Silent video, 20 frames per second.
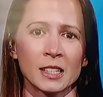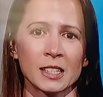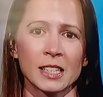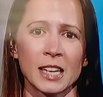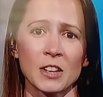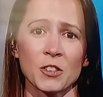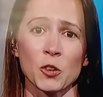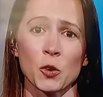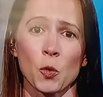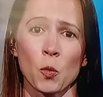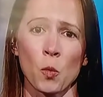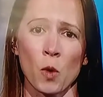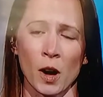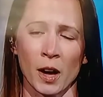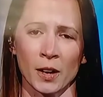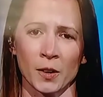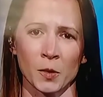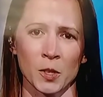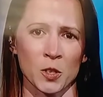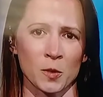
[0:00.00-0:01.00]
Schedule
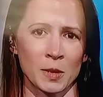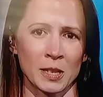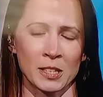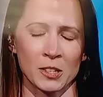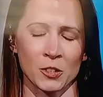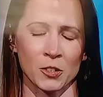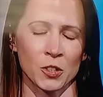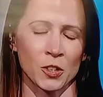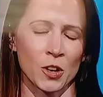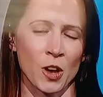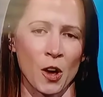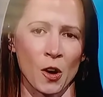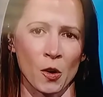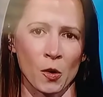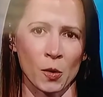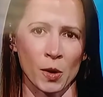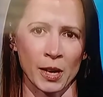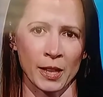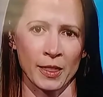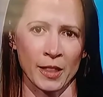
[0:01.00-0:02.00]
1, which means there's
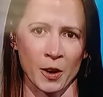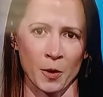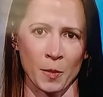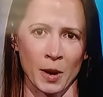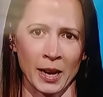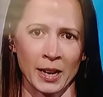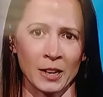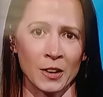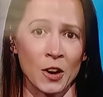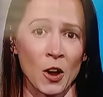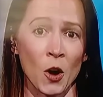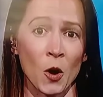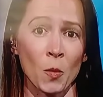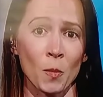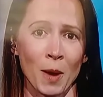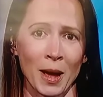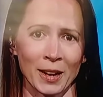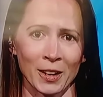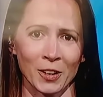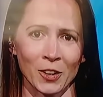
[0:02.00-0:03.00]
no, in their mind, no
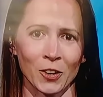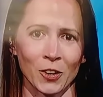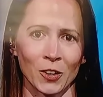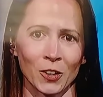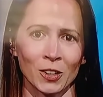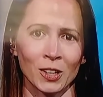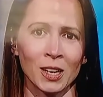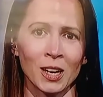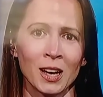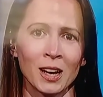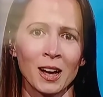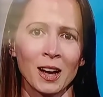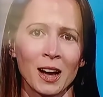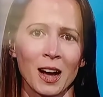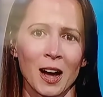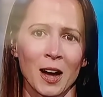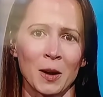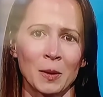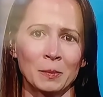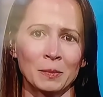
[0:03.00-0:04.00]
medical
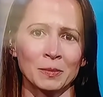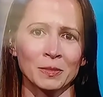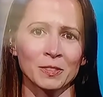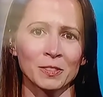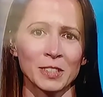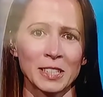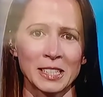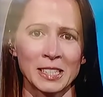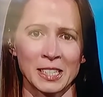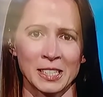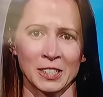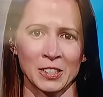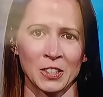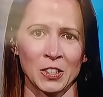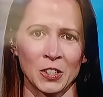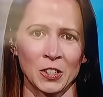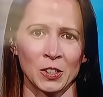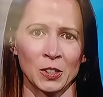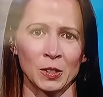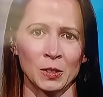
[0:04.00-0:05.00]
reason
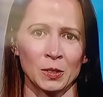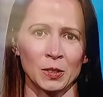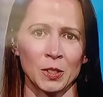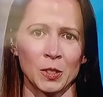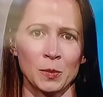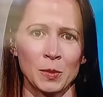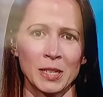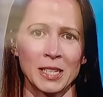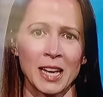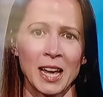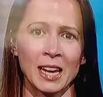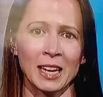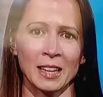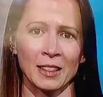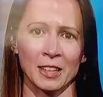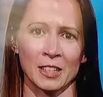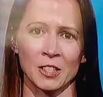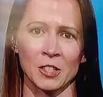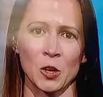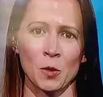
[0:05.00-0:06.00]
to be taking
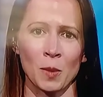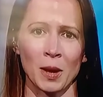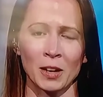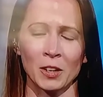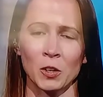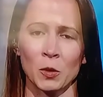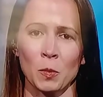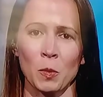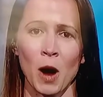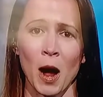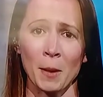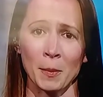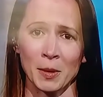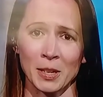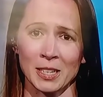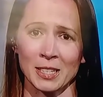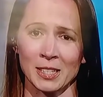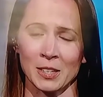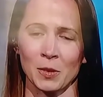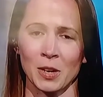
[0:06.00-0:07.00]
this, no medical
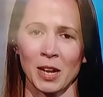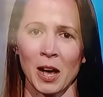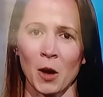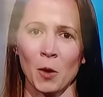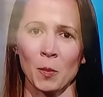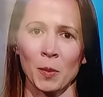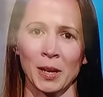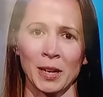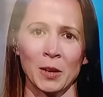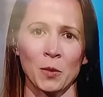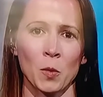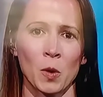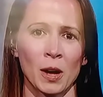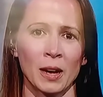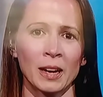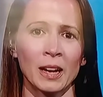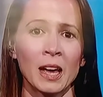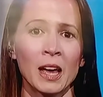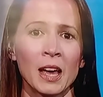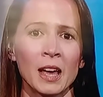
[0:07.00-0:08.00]
properties that would help
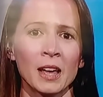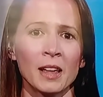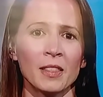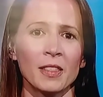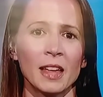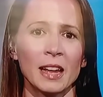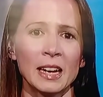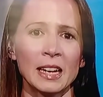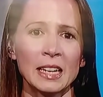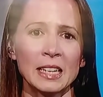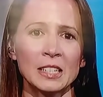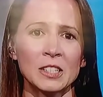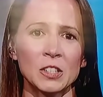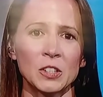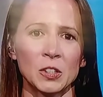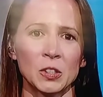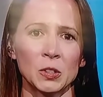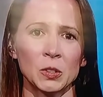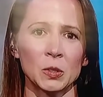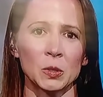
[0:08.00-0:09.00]
anyone. They need
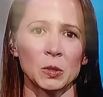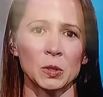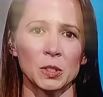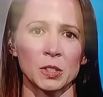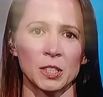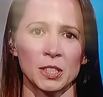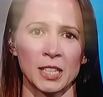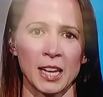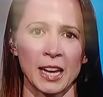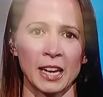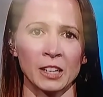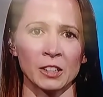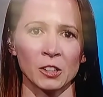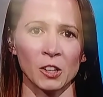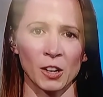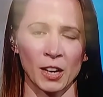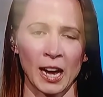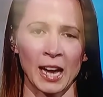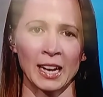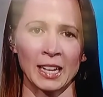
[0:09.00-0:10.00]
to take a
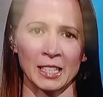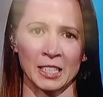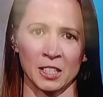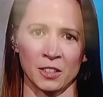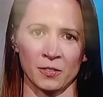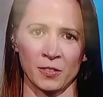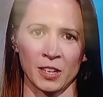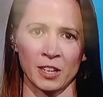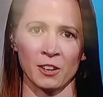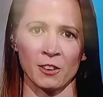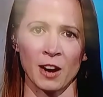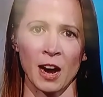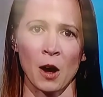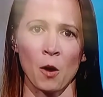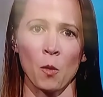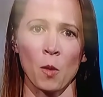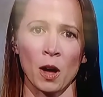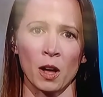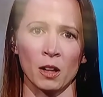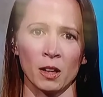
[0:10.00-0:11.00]
look at it to figure
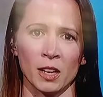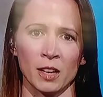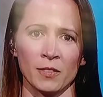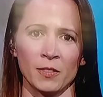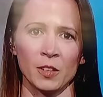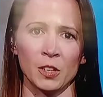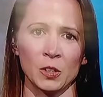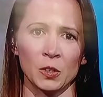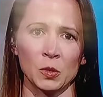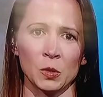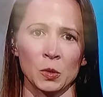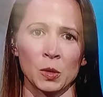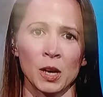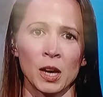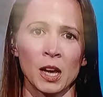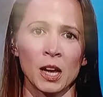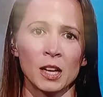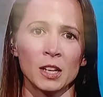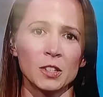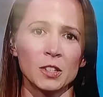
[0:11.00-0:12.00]
out, well, if you
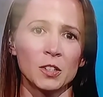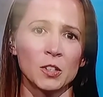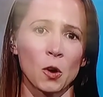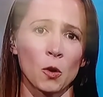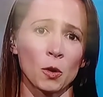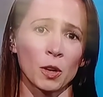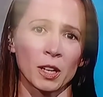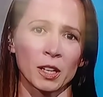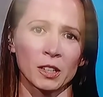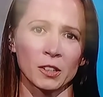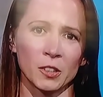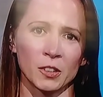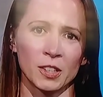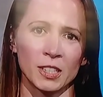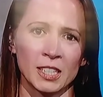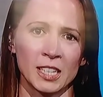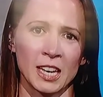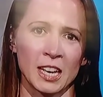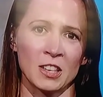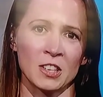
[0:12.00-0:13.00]
don't include the
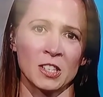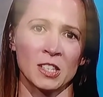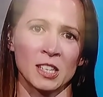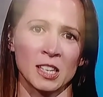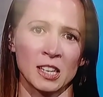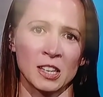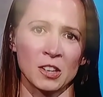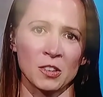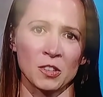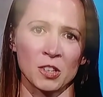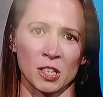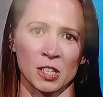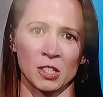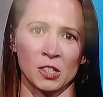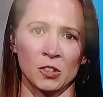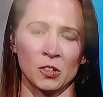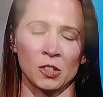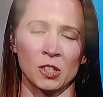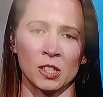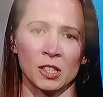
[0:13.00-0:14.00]
THC, you just
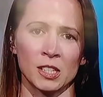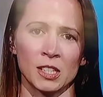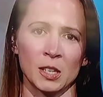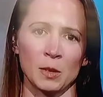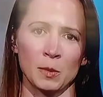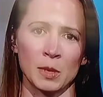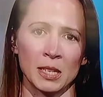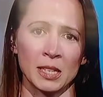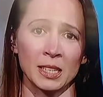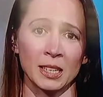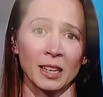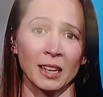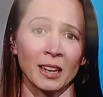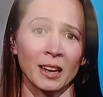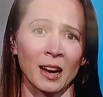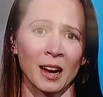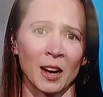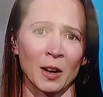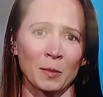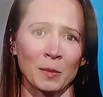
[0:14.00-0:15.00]
use the CBD,
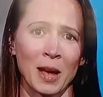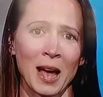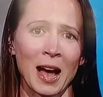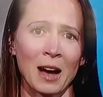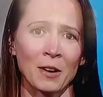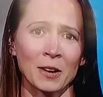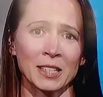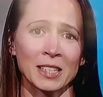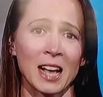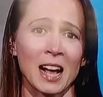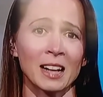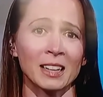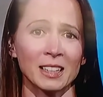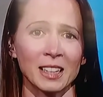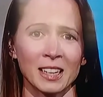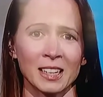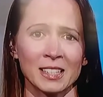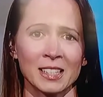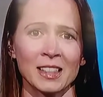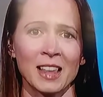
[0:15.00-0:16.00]
how
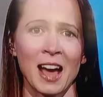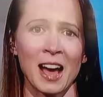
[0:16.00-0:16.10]
exactly is